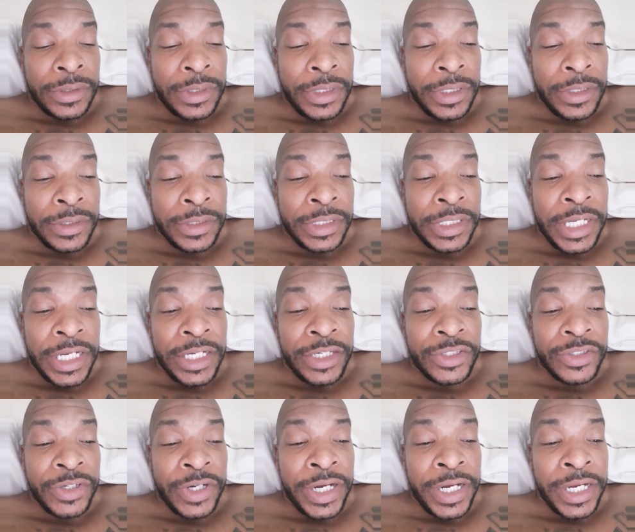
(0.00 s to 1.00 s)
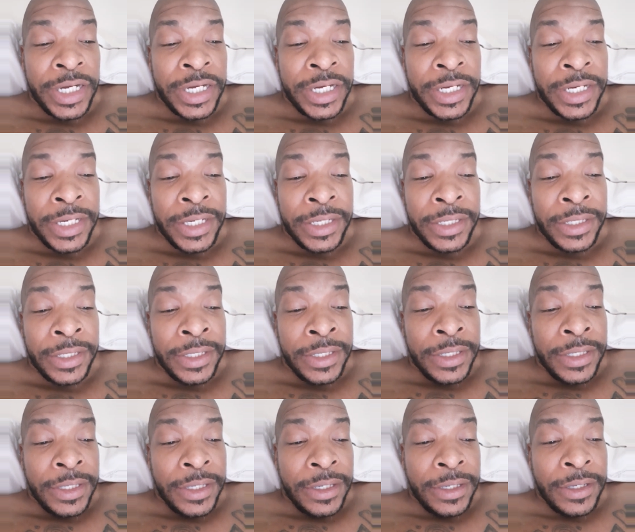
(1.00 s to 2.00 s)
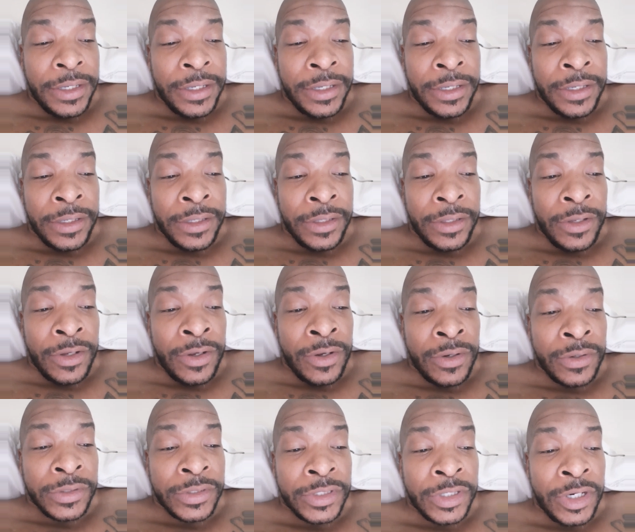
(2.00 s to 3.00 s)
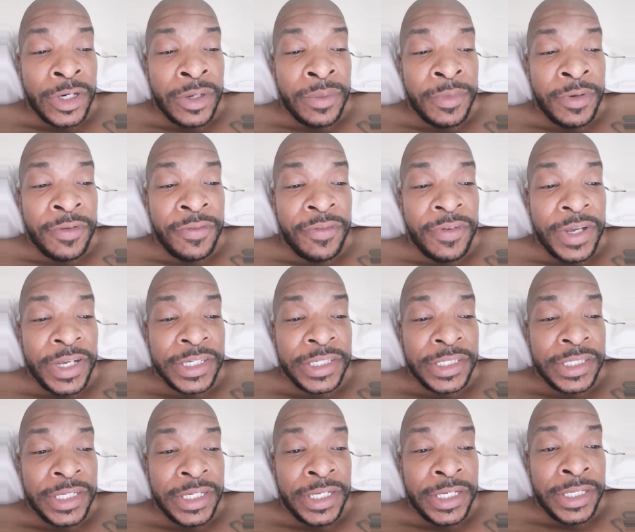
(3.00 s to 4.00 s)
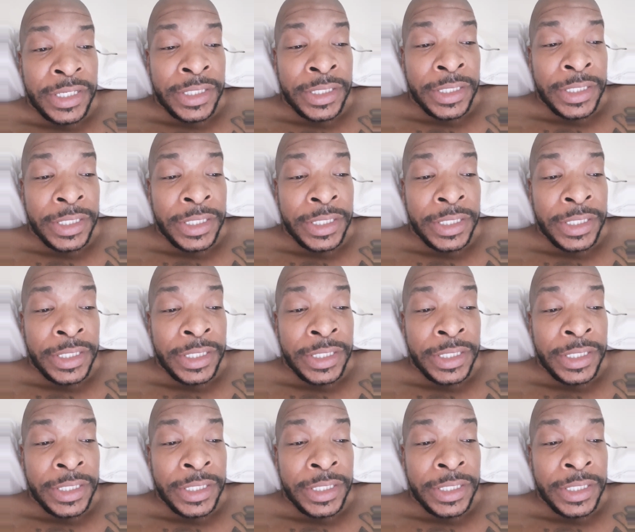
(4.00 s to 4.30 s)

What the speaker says: There's day trading, long term investing.